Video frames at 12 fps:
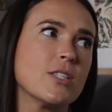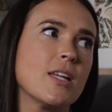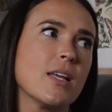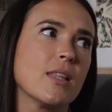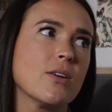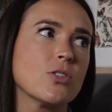
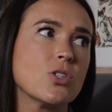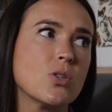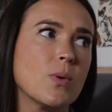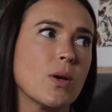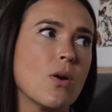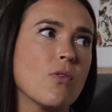sitting there
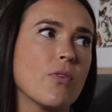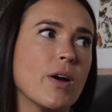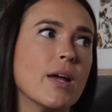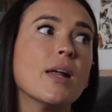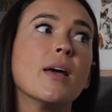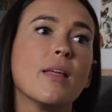stewing over
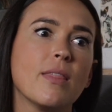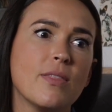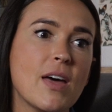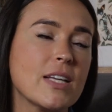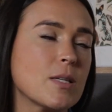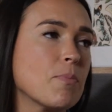it.
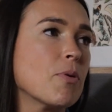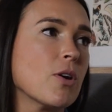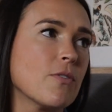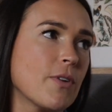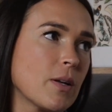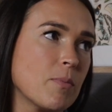That's yeah. a
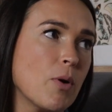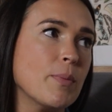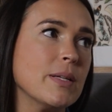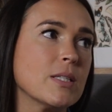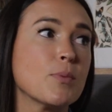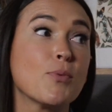perfect
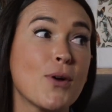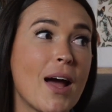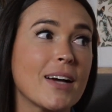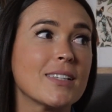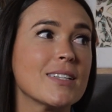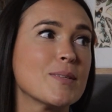moment to
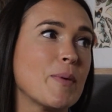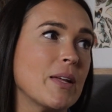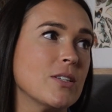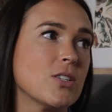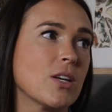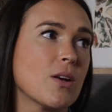practice
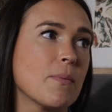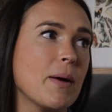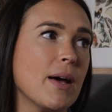managing your